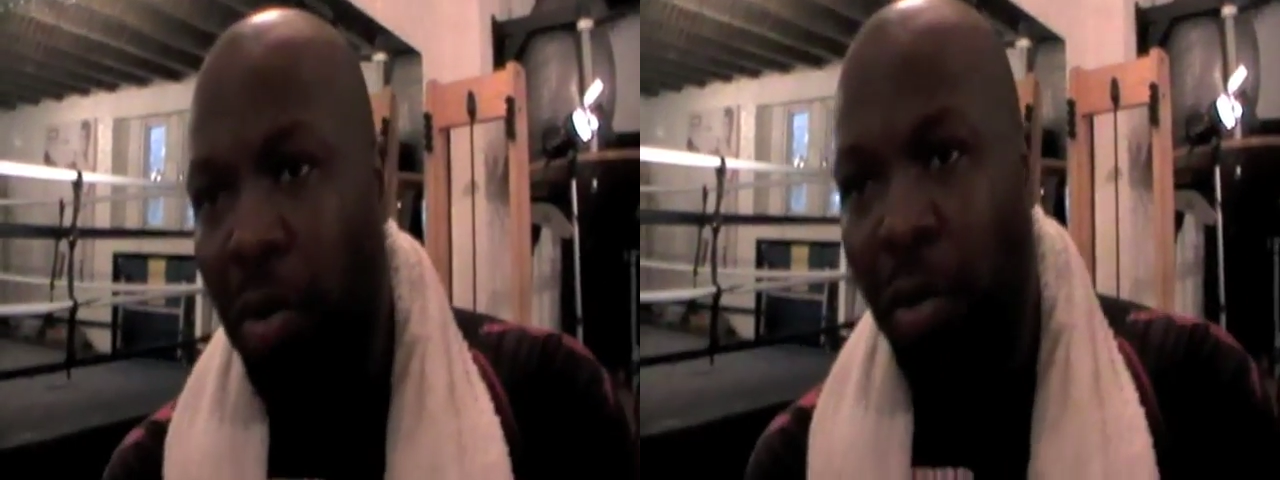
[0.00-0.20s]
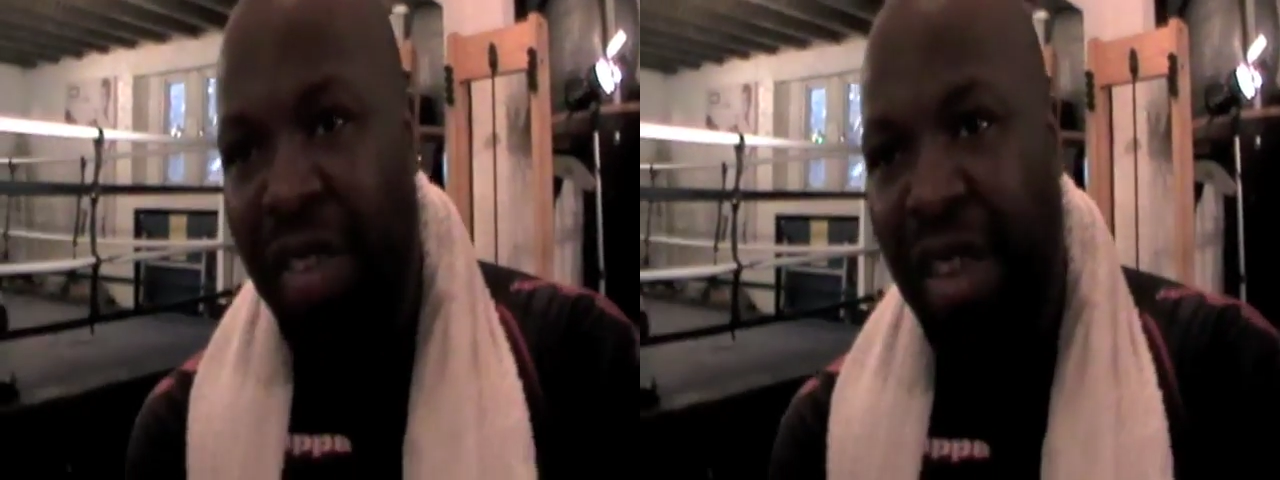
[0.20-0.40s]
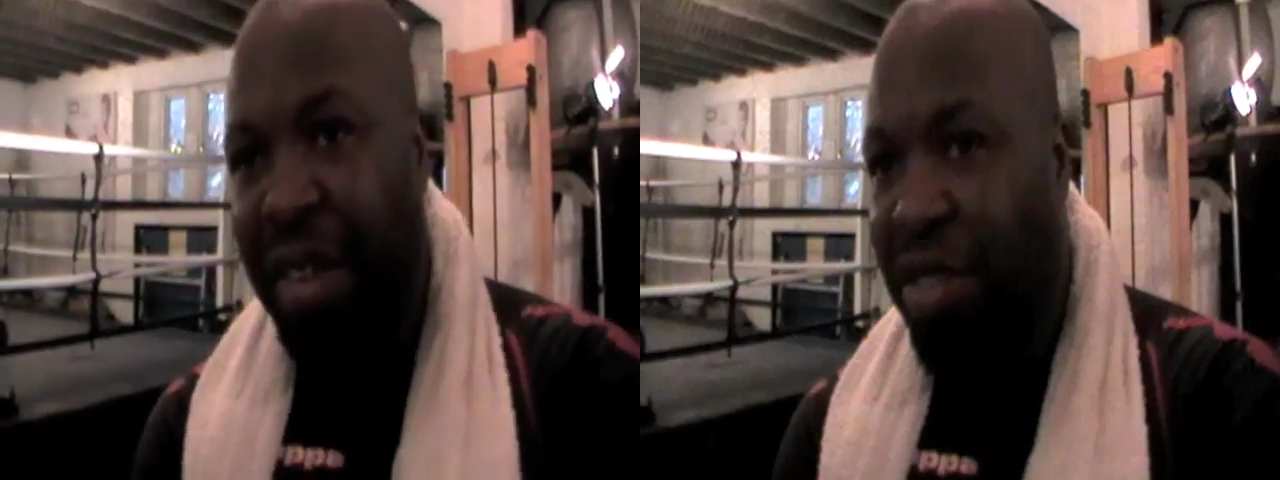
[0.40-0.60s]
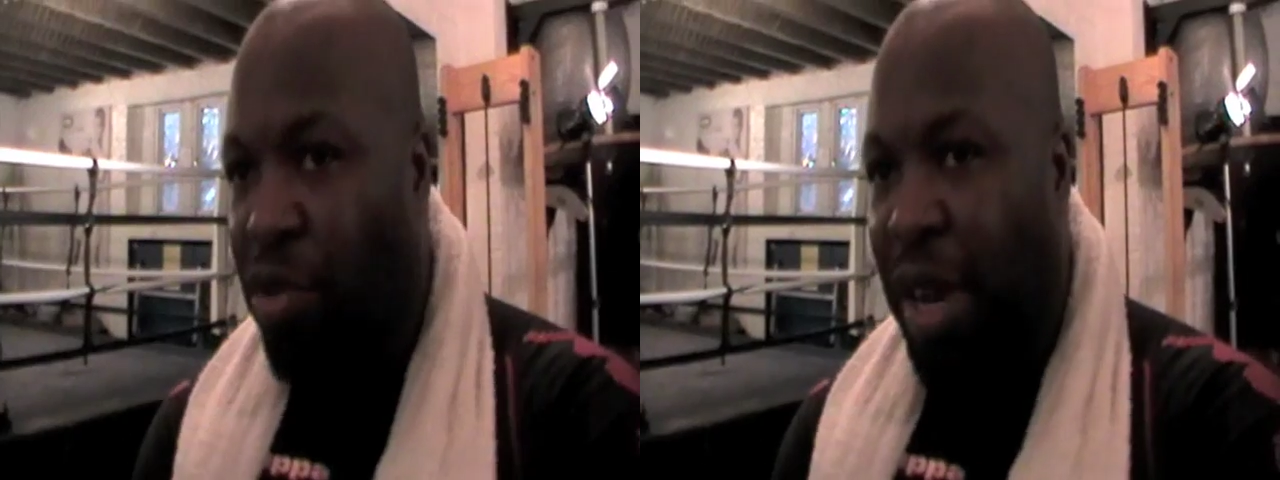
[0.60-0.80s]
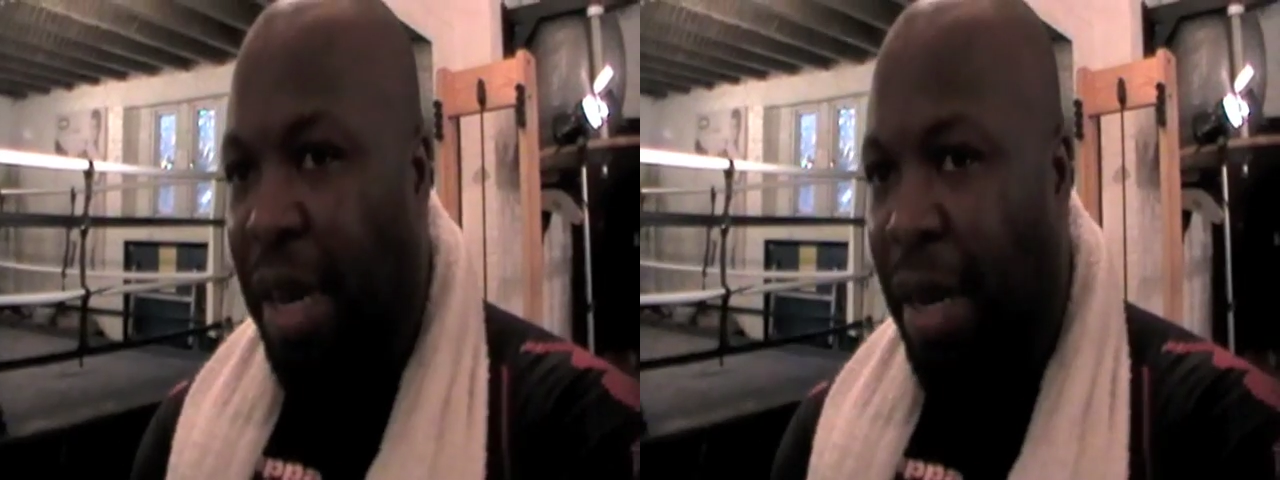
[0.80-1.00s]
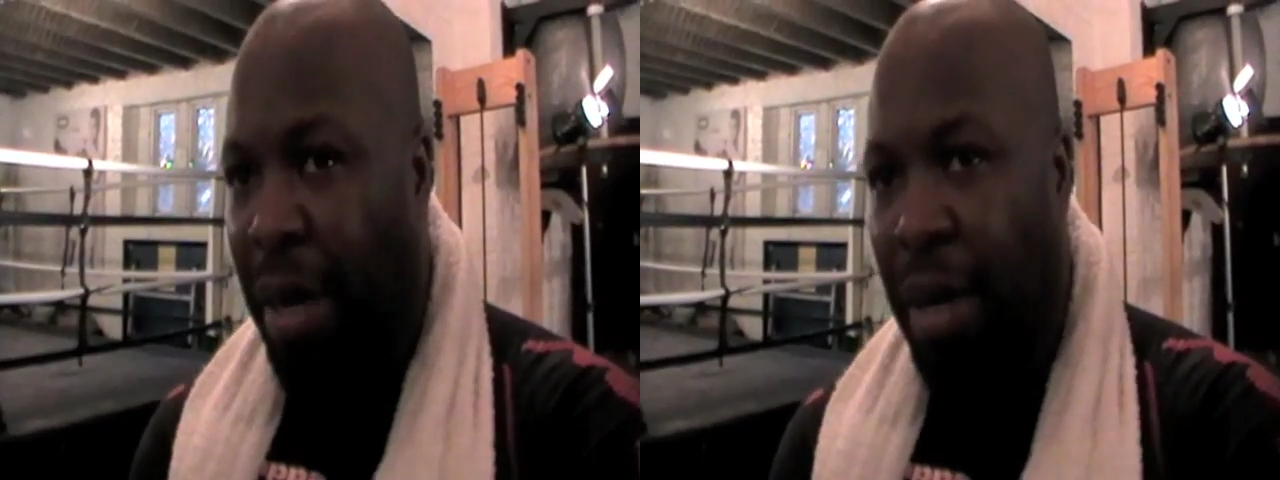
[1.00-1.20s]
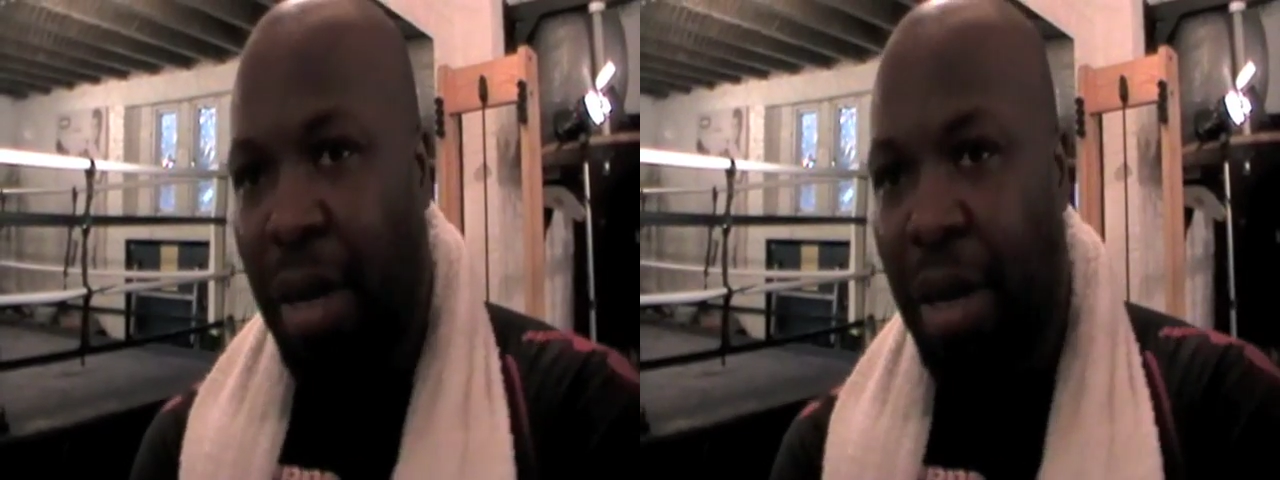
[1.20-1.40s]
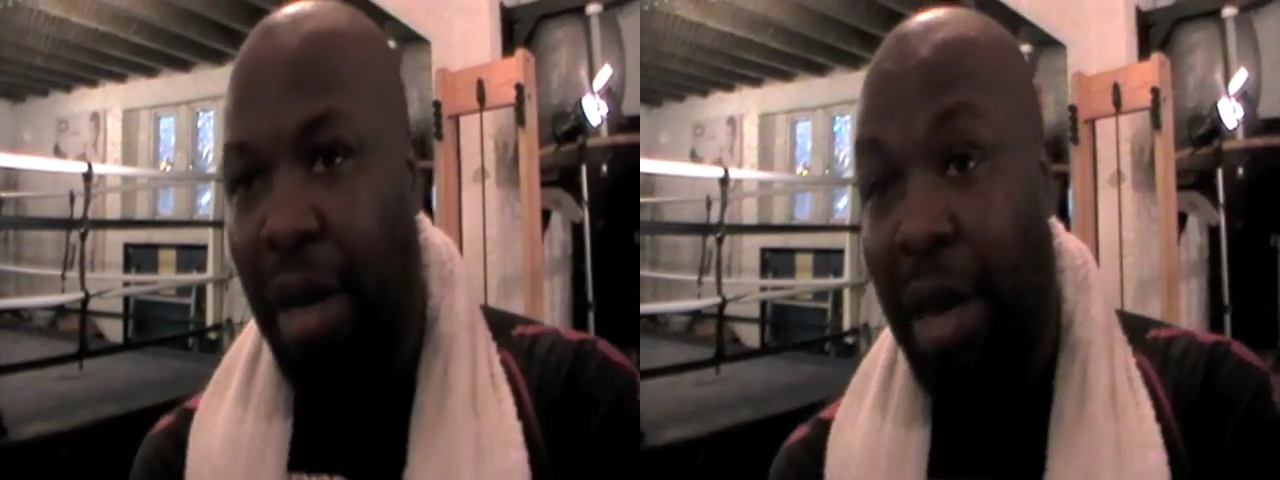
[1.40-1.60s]
we started training,
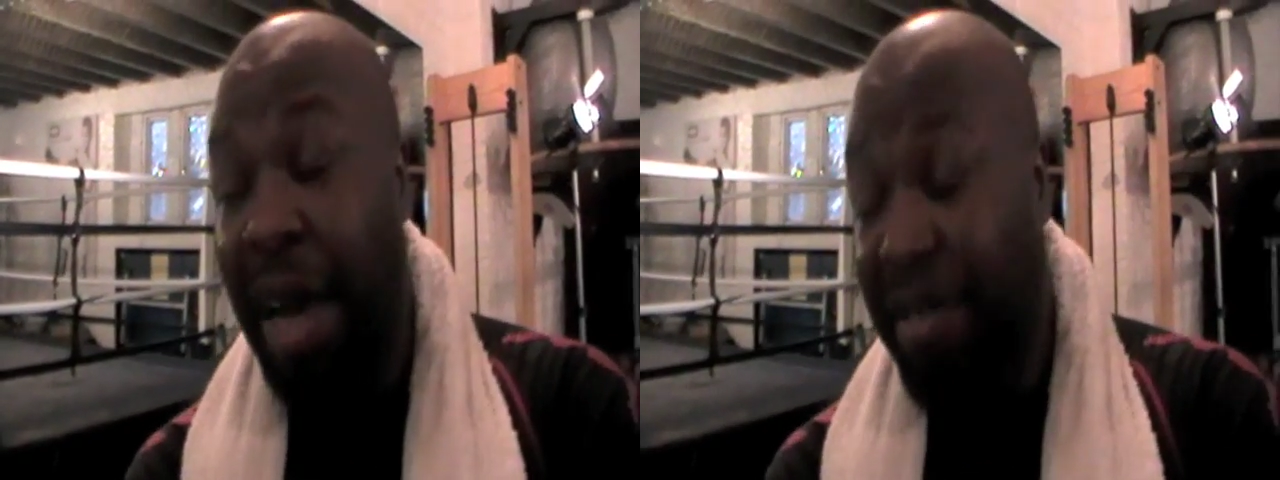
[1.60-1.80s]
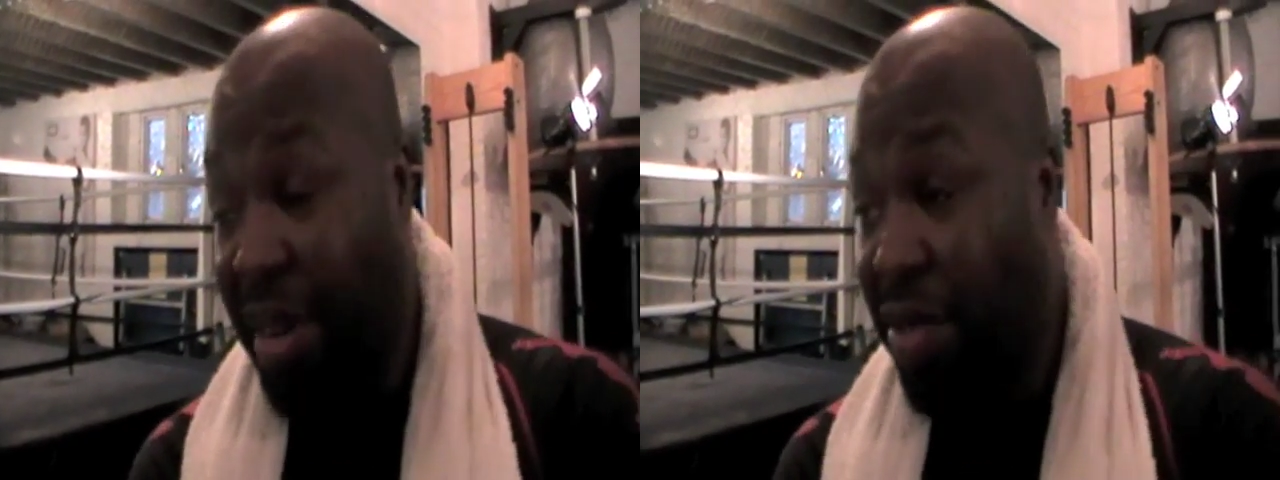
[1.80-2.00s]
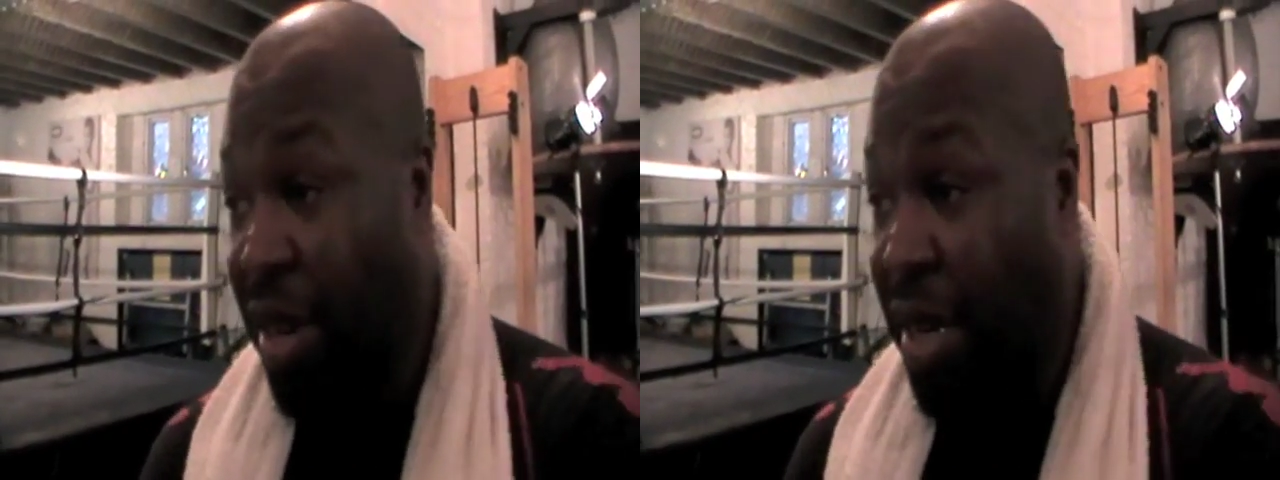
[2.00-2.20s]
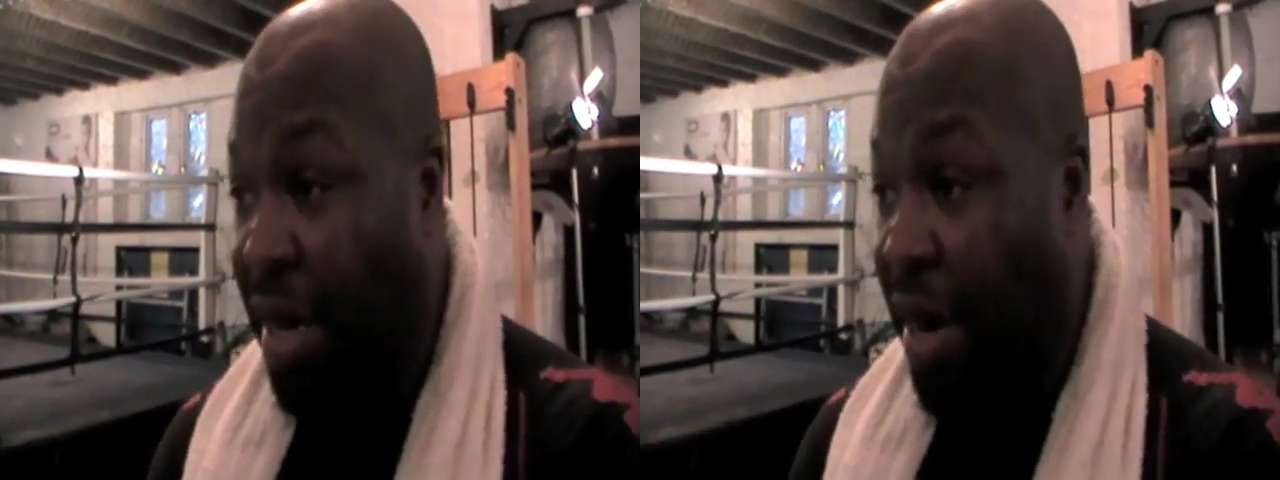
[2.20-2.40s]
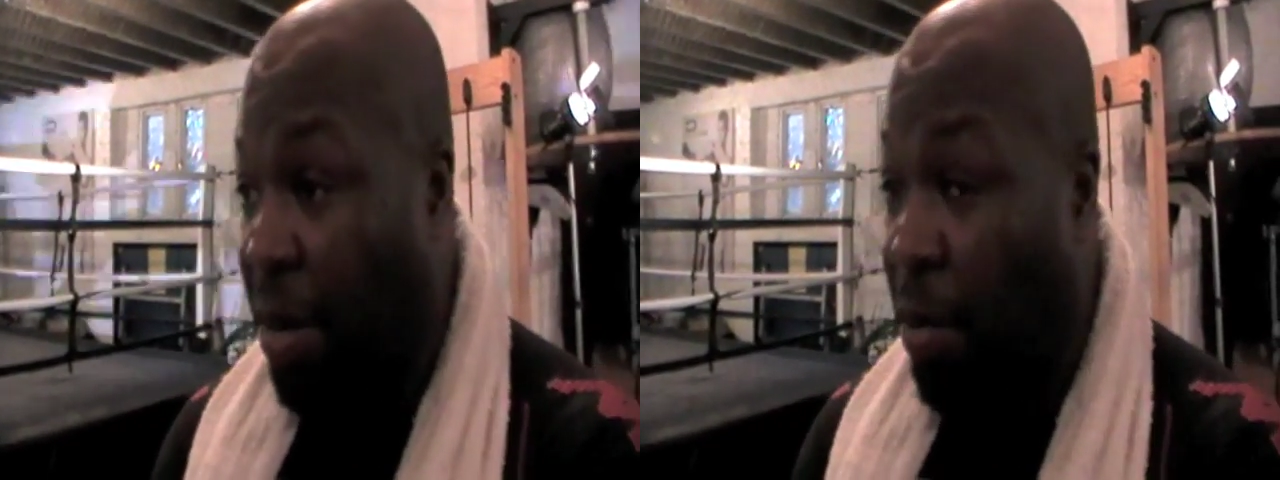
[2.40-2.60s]
I started training Derek.